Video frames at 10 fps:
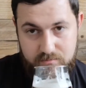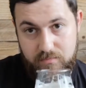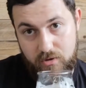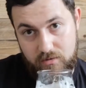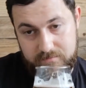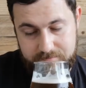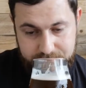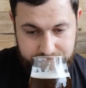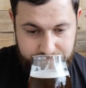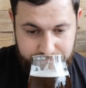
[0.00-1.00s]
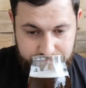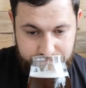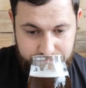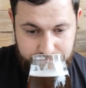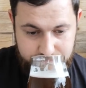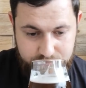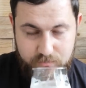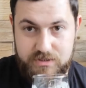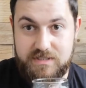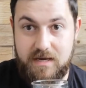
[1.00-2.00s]
but
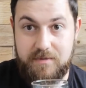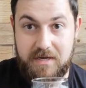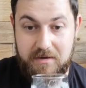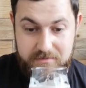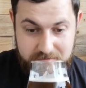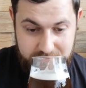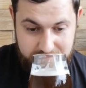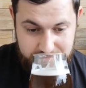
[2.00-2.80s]
we'll see how it goes.